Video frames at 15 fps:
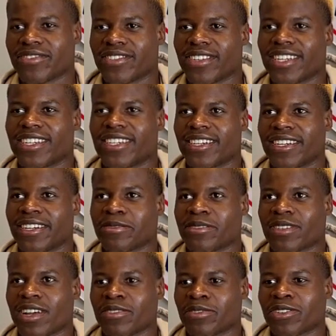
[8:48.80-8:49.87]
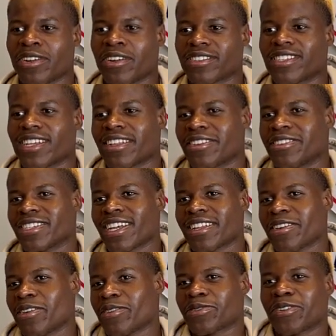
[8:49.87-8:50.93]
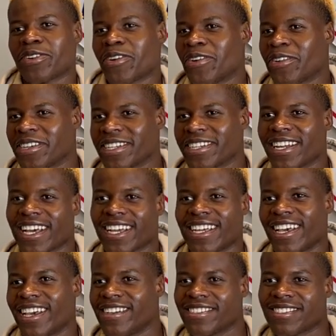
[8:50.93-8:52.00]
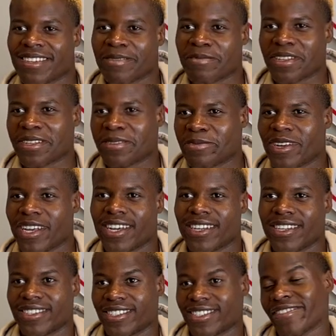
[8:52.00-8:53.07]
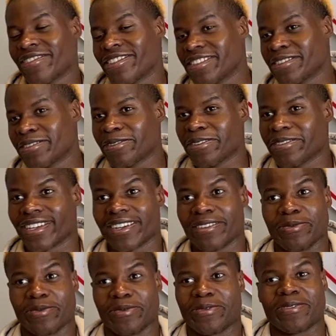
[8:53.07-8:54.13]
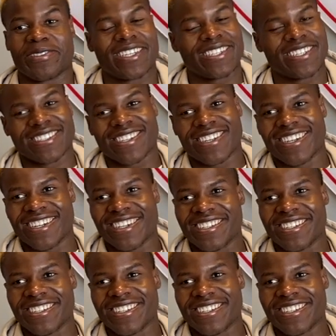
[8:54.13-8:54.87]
And I was shocked, because I thought I was going to go in like 80 something, but 72, I was like, oof, this is good.